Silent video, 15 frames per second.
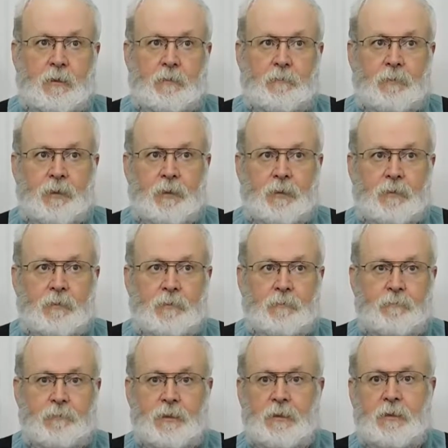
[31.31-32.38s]
my
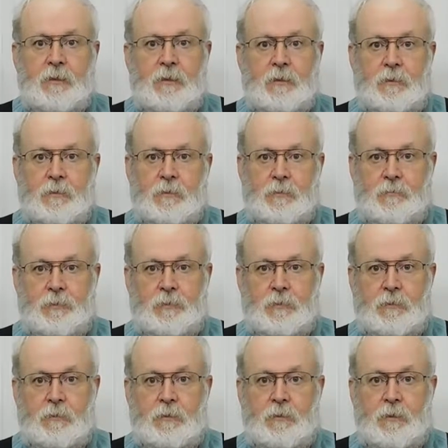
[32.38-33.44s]
media
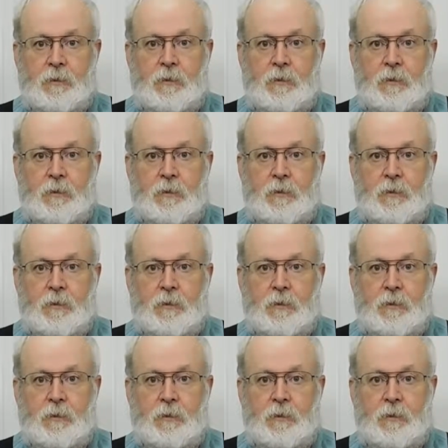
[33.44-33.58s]
computer